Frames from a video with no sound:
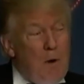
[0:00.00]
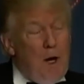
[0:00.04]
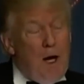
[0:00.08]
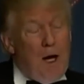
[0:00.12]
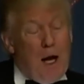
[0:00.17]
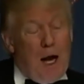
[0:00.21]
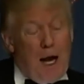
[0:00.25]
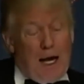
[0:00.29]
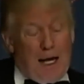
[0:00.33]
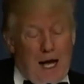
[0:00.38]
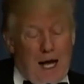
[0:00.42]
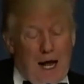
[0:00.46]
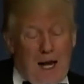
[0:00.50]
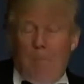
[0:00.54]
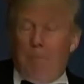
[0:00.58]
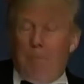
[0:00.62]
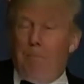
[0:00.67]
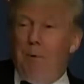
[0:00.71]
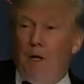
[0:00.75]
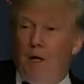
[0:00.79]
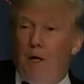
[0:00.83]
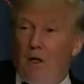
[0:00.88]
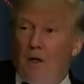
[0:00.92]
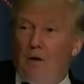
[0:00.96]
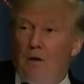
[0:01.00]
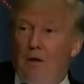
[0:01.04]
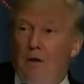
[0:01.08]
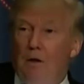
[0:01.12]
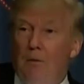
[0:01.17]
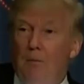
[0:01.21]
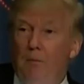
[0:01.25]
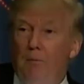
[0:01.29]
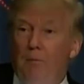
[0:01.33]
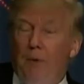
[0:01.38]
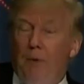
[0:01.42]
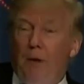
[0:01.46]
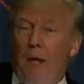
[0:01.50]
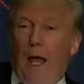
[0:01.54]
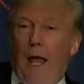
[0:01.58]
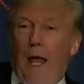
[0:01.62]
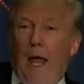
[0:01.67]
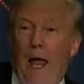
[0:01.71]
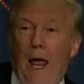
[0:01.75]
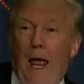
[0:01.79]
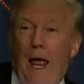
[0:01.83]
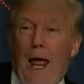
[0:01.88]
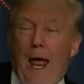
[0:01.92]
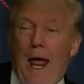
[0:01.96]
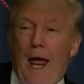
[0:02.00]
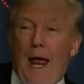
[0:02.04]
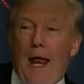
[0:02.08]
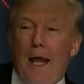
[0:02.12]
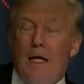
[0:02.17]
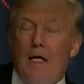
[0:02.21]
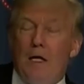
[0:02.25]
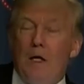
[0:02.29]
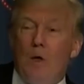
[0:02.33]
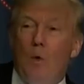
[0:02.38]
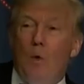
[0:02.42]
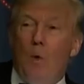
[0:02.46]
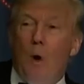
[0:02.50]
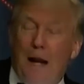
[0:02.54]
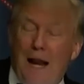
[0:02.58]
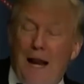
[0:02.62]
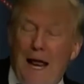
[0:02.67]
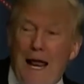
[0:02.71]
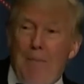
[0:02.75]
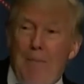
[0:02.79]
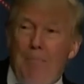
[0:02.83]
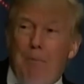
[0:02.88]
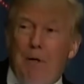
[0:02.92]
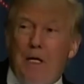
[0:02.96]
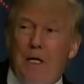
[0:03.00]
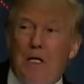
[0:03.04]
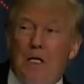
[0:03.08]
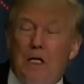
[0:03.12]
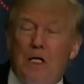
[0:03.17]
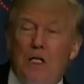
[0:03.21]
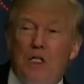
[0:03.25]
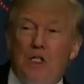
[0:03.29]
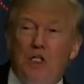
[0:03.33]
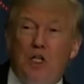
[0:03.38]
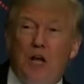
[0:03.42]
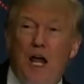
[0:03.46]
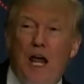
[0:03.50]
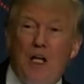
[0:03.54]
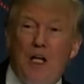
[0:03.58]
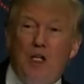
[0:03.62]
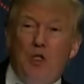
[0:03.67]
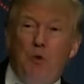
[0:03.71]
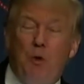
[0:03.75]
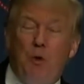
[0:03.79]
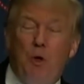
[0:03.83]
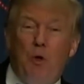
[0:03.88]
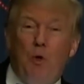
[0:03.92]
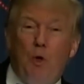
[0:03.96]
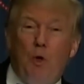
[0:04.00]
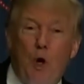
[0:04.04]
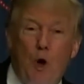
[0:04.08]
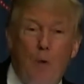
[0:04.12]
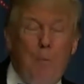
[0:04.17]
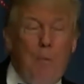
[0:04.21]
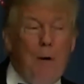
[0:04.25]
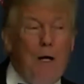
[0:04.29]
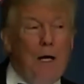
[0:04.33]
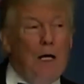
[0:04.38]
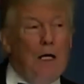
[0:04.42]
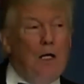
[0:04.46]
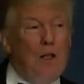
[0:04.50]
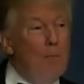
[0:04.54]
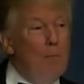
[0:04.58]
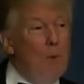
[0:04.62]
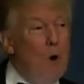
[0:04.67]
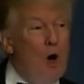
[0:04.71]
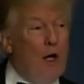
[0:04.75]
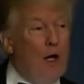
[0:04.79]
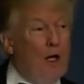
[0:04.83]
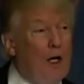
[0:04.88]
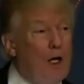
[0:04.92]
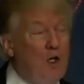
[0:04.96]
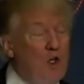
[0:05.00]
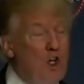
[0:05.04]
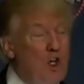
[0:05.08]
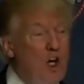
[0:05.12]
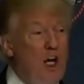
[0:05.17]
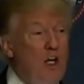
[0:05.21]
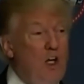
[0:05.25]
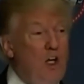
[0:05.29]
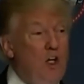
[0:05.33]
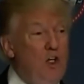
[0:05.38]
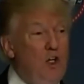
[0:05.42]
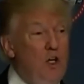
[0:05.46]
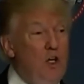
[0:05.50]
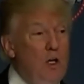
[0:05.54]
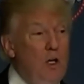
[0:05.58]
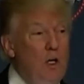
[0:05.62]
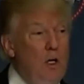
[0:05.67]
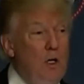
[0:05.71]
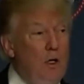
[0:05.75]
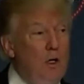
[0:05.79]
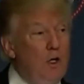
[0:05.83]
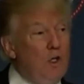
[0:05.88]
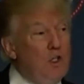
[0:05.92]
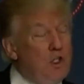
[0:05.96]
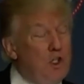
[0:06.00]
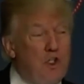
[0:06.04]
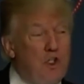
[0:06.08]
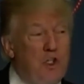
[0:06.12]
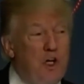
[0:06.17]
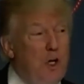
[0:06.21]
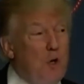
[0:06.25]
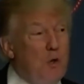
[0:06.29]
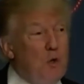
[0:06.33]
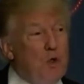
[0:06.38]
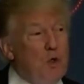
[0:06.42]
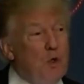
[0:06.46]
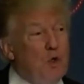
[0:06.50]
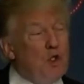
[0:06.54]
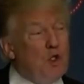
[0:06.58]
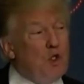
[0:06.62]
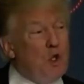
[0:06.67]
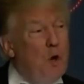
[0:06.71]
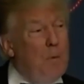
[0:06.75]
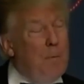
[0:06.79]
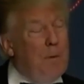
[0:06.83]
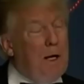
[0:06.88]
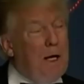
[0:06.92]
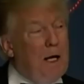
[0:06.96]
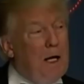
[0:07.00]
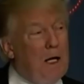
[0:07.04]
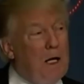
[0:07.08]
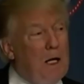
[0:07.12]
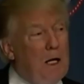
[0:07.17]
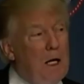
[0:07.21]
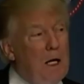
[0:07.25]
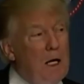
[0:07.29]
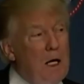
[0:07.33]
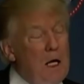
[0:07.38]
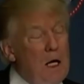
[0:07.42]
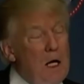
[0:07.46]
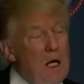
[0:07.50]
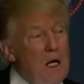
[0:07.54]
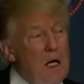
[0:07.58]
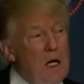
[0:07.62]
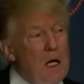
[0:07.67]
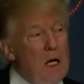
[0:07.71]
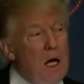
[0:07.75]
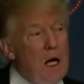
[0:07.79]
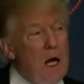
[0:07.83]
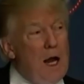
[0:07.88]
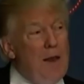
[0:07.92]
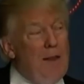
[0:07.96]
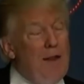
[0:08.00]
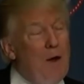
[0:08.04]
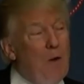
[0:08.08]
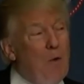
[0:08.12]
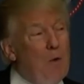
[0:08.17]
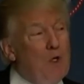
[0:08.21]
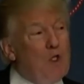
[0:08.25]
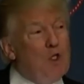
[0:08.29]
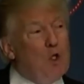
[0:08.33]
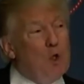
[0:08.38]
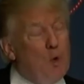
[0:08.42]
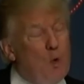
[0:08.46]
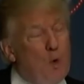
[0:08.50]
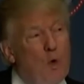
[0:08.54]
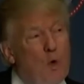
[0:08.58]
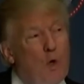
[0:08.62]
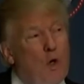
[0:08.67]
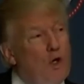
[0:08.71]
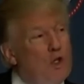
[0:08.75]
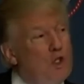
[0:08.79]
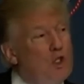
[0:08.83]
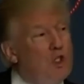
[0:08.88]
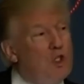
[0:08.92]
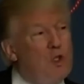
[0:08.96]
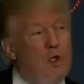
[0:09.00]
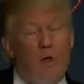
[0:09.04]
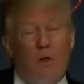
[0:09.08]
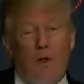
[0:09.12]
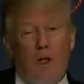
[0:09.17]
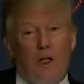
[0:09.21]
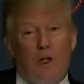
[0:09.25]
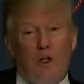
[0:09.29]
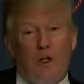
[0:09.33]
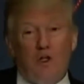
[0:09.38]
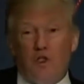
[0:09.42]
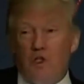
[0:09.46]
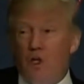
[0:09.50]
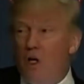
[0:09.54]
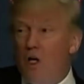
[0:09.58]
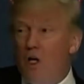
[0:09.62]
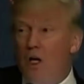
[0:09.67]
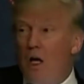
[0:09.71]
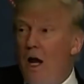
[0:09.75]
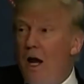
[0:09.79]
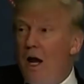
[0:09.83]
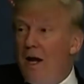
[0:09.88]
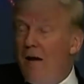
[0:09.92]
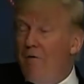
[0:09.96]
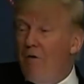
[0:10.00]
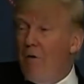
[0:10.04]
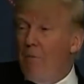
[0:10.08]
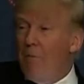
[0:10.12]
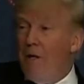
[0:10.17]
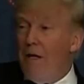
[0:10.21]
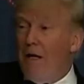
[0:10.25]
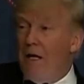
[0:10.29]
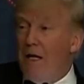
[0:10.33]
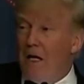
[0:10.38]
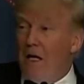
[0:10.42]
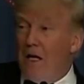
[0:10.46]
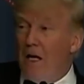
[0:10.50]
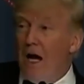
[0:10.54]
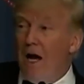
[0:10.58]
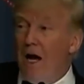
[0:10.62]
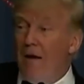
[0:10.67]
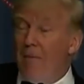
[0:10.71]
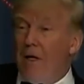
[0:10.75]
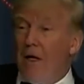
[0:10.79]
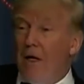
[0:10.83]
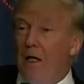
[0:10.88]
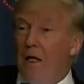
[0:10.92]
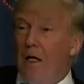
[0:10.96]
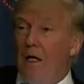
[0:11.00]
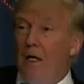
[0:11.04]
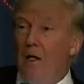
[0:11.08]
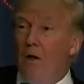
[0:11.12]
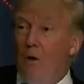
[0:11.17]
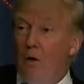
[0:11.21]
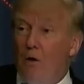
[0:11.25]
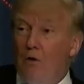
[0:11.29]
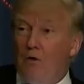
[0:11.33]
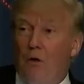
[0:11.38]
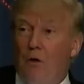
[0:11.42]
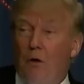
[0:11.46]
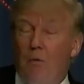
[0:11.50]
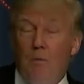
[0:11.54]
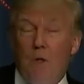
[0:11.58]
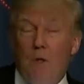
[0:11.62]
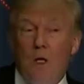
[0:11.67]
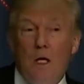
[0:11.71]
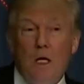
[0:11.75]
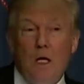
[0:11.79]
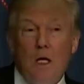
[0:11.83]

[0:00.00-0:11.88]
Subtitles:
But I got it built. And what happened is, as we were opening, the market changed, because the city was doing so badly. And that was the worst that the city had ever been economically also.